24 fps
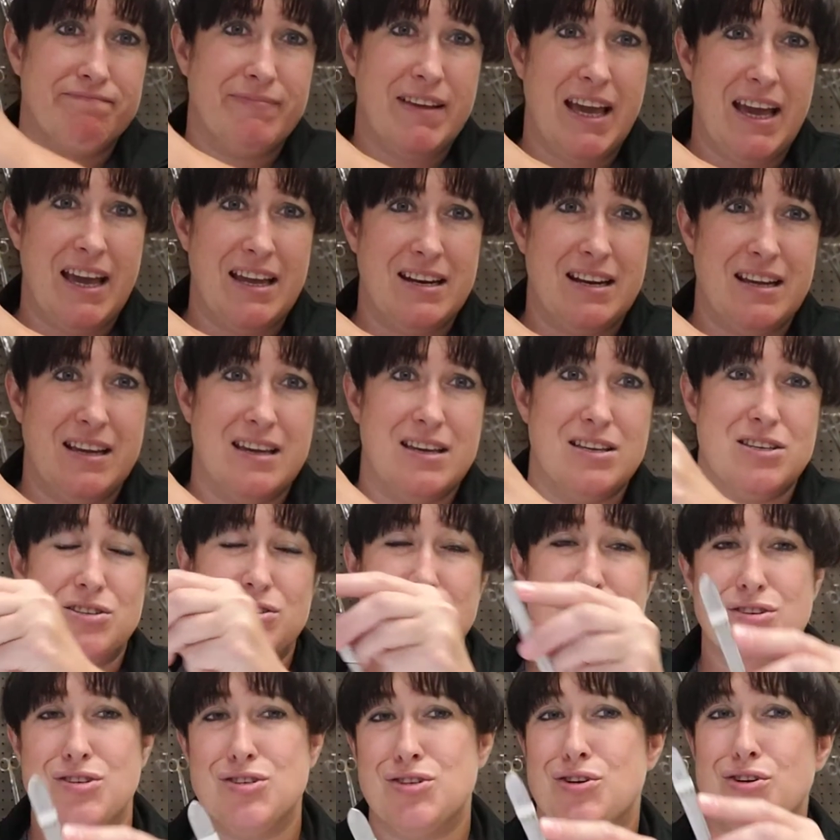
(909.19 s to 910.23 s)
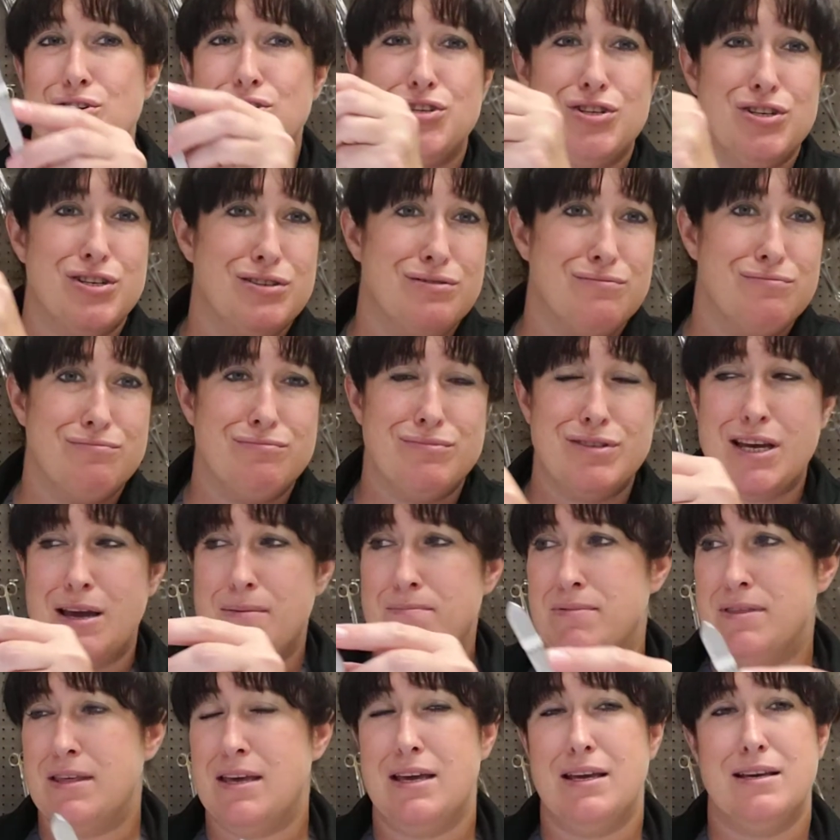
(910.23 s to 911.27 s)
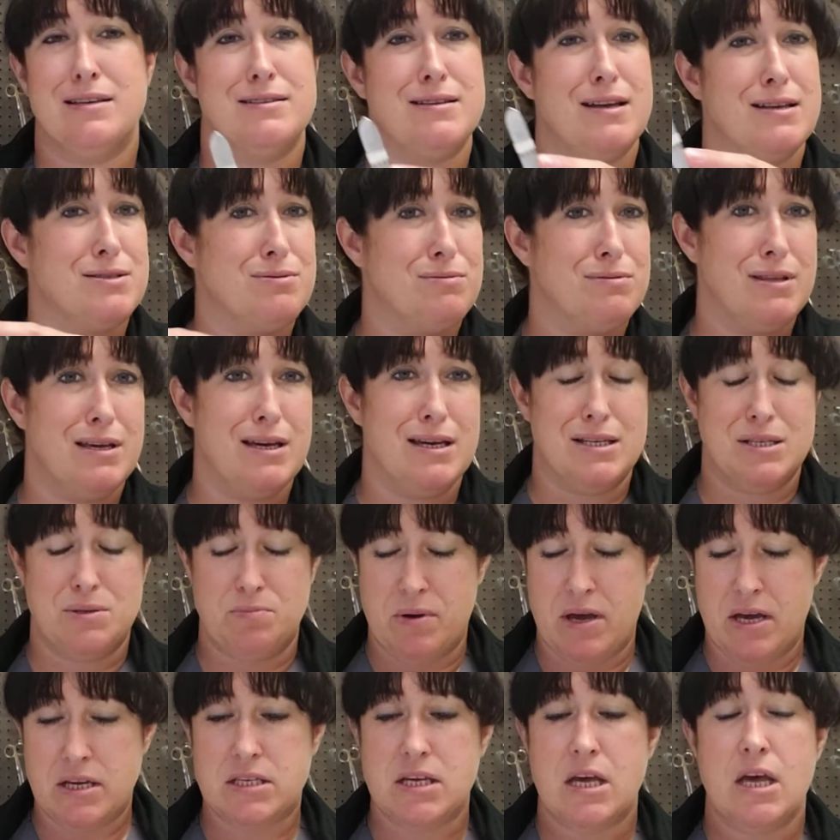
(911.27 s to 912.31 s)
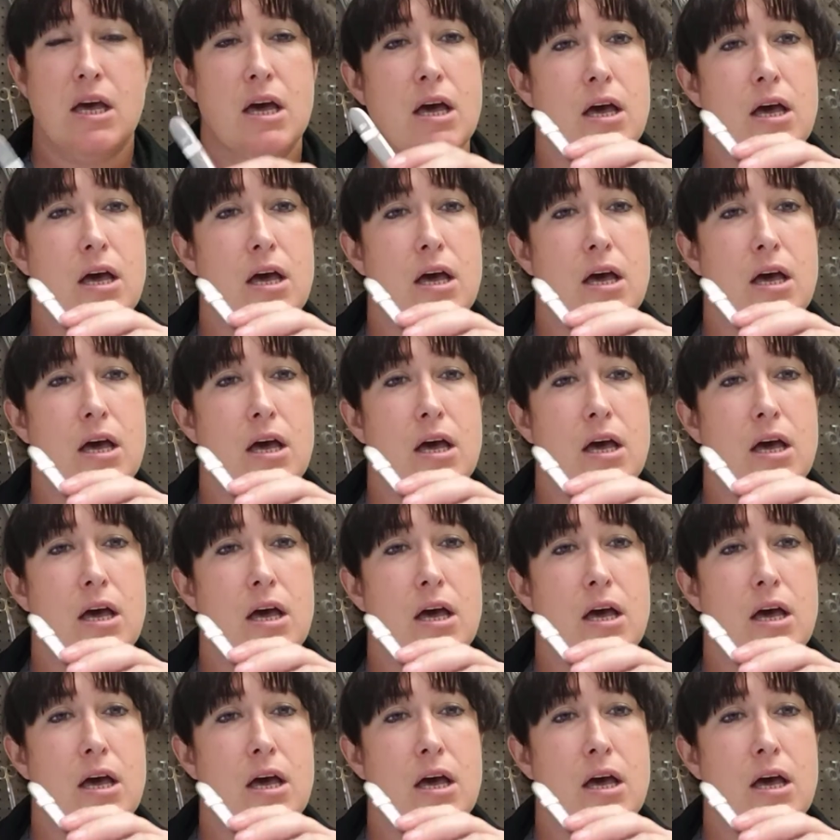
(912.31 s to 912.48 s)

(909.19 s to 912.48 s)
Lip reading: handing it to the surgeon type thing, because that's what they expect.